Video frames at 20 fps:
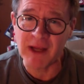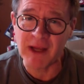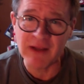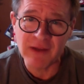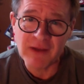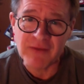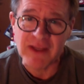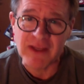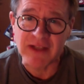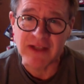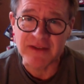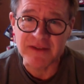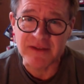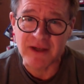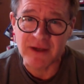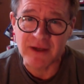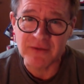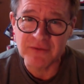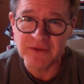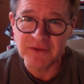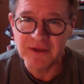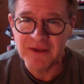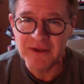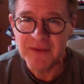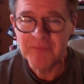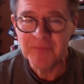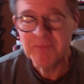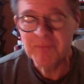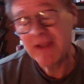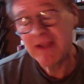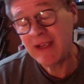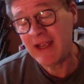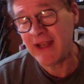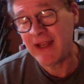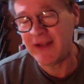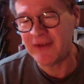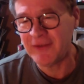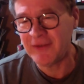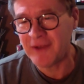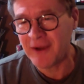I love that stuff.
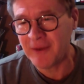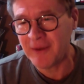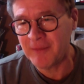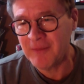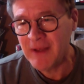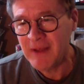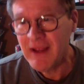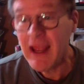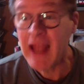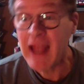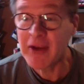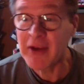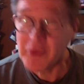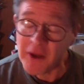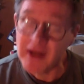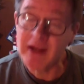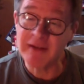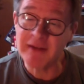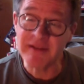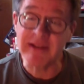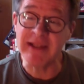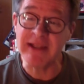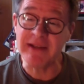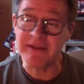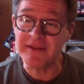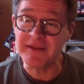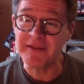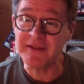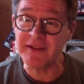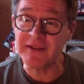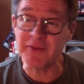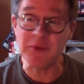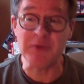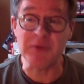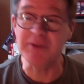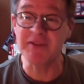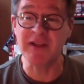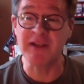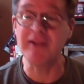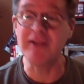And um, and quite honestly, since we
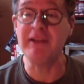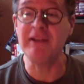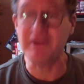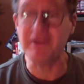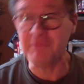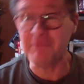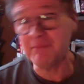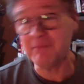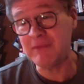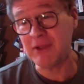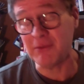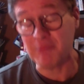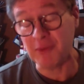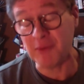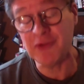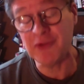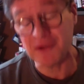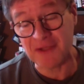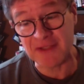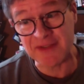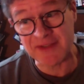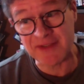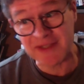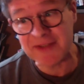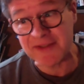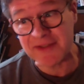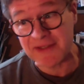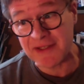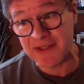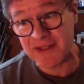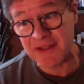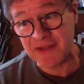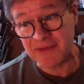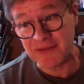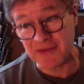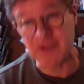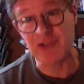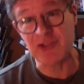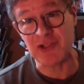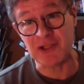were suddenly you know both turning 60
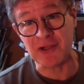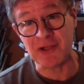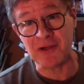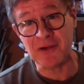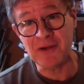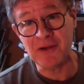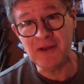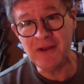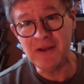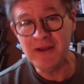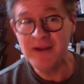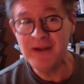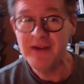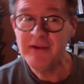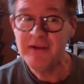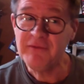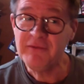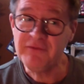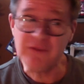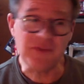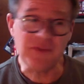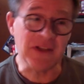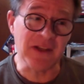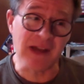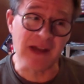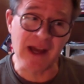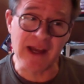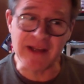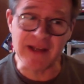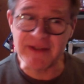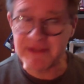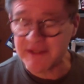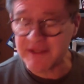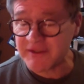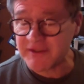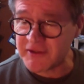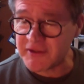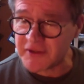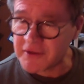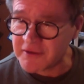this year, 59,
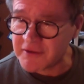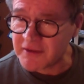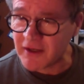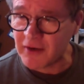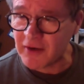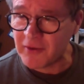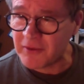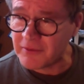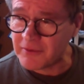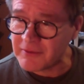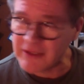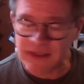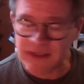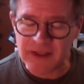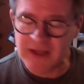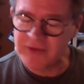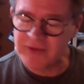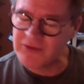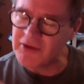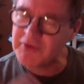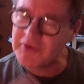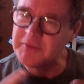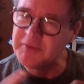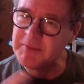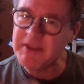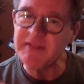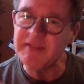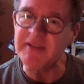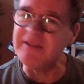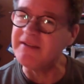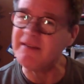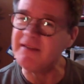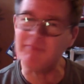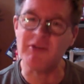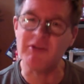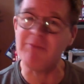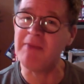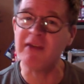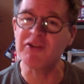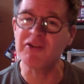60 years ago, it, it, those pieces seem
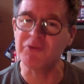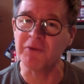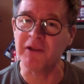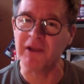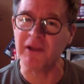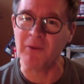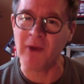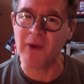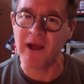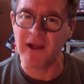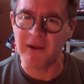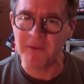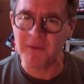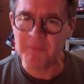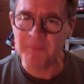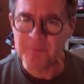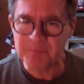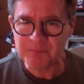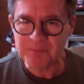to mesh really well.